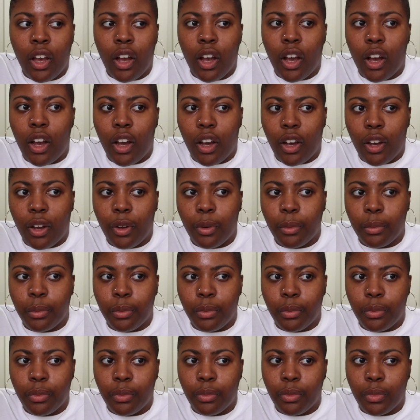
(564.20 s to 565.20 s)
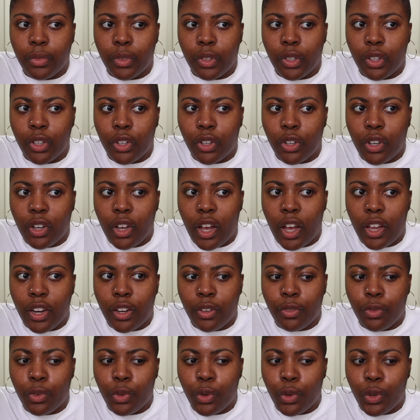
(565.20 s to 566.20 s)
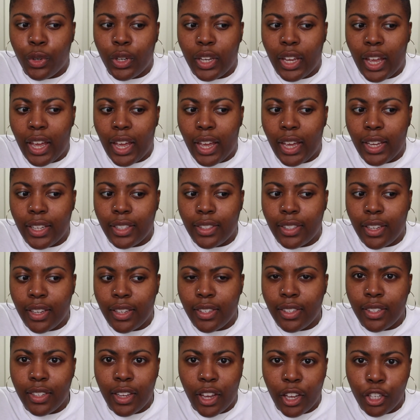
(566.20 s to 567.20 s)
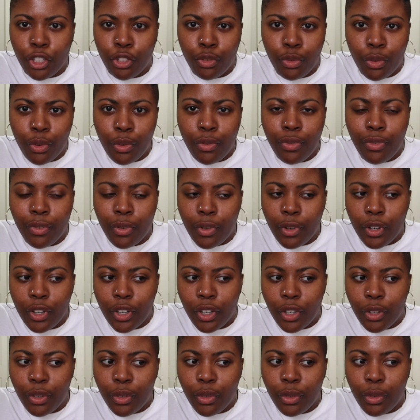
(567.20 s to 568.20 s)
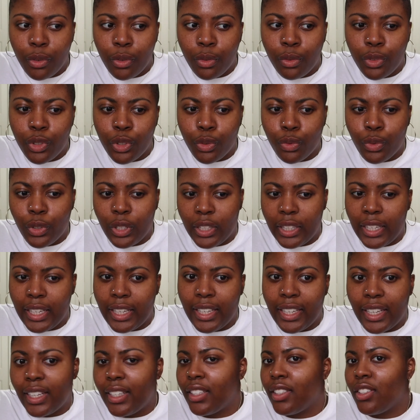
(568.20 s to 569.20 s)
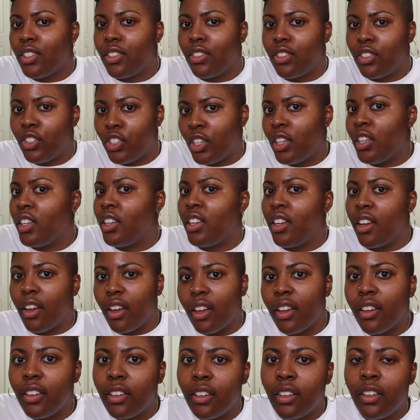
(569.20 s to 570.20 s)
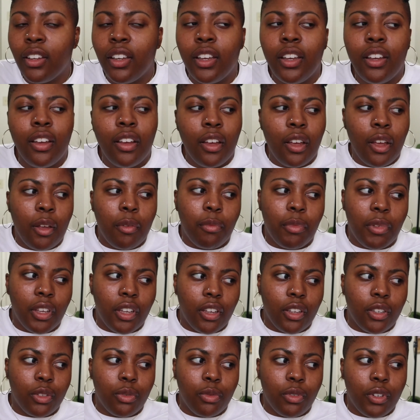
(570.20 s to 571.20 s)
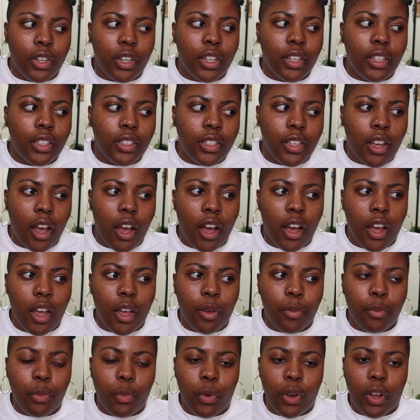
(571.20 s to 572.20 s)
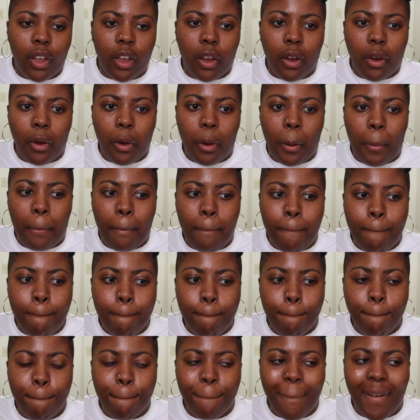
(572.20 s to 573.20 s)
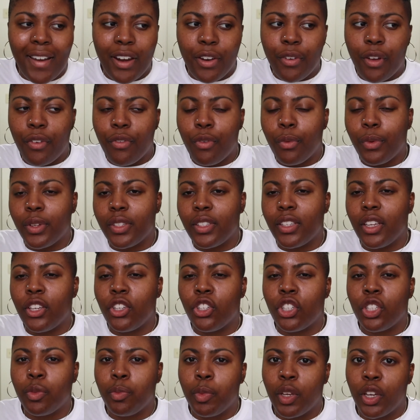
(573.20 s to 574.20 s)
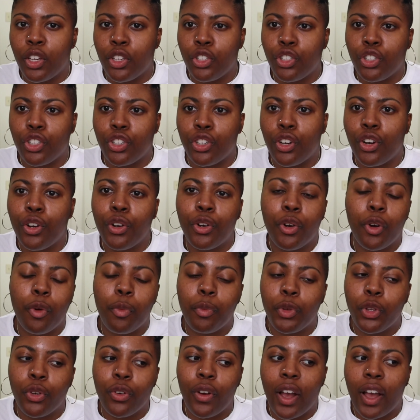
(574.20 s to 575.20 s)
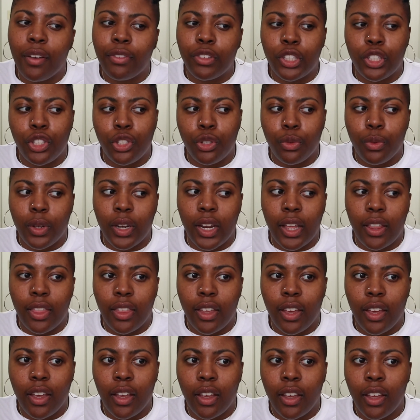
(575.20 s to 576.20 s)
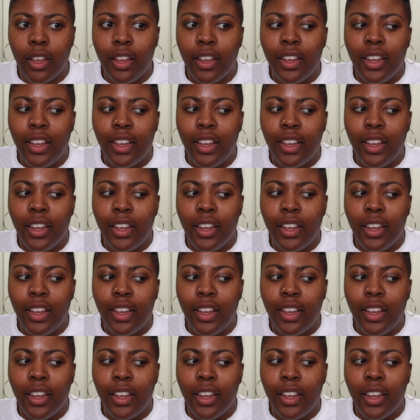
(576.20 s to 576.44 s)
kind of create a schedule for you to really get shit done, because we're in a time where, I know everyone's saying just because you're home, you don't have to do anything.